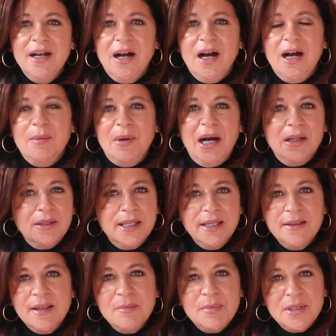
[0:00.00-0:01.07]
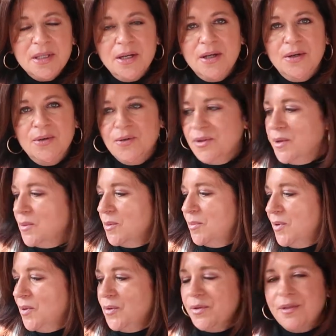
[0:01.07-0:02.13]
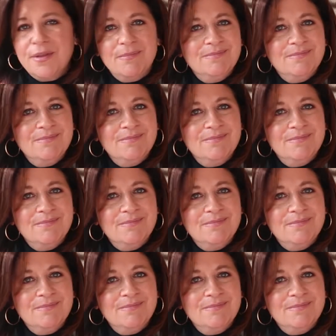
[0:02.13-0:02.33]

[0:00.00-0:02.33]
I'll link them below. They were both,